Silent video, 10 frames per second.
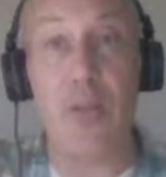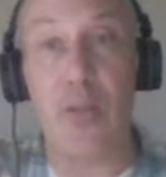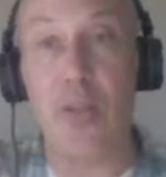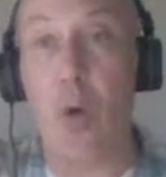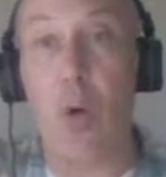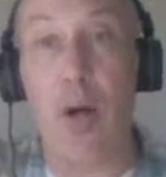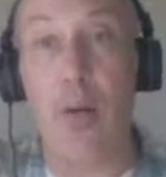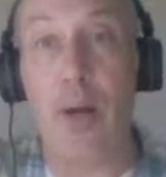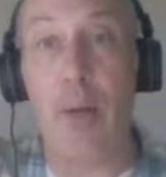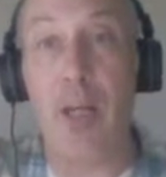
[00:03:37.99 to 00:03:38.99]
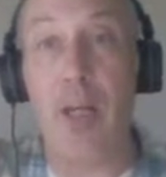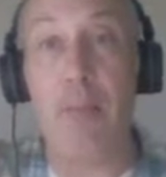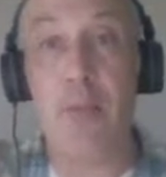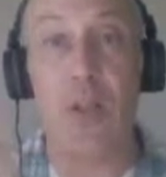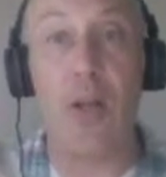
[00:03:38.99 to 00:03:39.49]
There's no not many
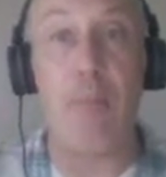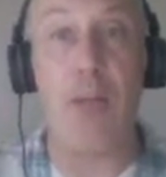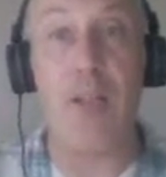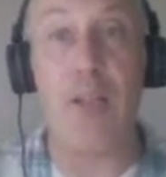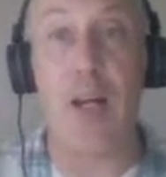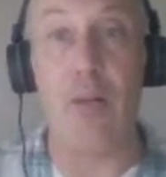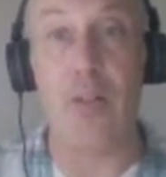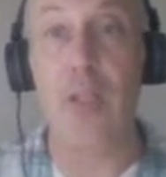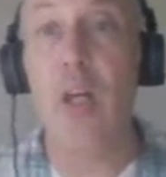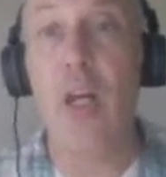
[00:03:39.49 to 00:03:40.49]
ups and not many downs.